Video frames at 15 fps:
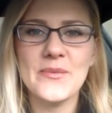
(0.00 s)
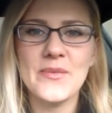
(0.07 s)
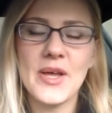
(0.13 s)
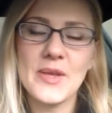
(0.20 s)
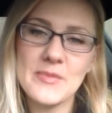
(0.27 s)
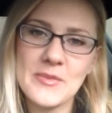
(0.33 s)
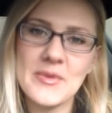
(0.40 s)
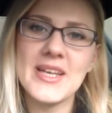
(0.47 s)

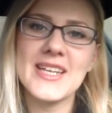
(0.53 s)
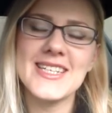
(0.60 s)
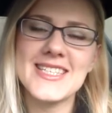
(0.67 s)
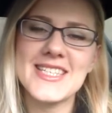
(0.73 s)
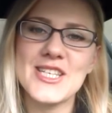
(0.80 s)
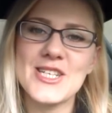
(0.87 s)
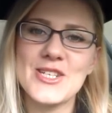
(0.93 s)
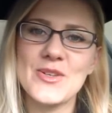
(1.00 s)
help me make a
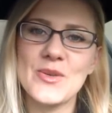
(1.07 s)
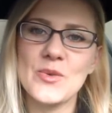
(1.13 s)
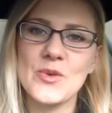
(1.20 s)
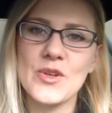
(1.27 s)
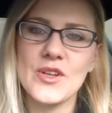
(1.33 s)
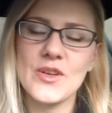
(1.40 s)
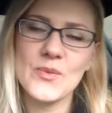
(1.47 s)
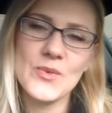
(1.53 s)
decision
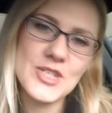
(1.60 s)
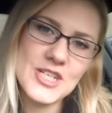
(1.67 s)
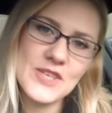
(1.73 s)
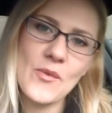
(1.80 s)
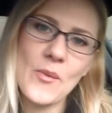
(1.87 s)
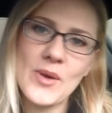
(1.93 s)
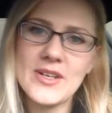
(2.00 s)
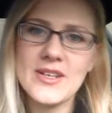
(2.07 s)
on
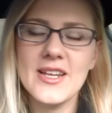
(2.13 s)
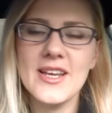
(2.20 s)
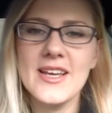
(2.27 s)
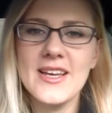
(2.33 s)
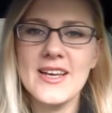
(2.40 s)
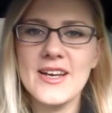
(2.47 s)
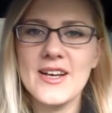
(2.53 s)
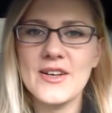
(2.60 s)
whichever one
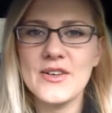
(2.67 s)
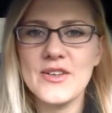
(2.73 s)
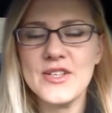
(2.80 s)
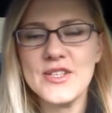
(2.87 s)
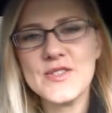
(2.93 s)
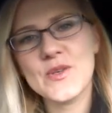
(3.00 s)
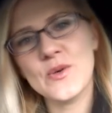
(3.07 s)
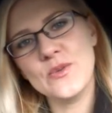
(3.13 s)

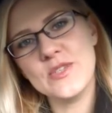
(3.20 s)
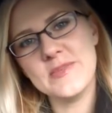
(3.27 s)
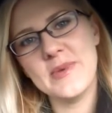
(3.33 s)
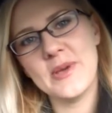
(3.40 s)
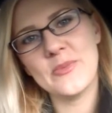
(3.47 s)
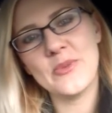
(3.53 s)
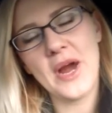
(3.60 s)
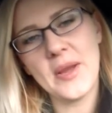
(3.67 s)
is going to
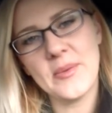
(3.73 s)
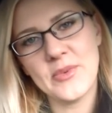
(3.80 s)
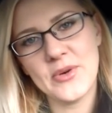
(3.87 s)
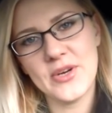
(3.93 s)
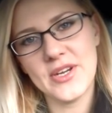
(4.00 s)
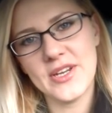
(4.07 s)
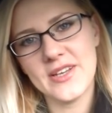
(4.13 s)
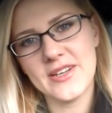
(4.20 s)
be a
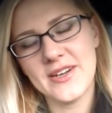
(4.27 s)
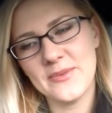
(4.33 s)
primary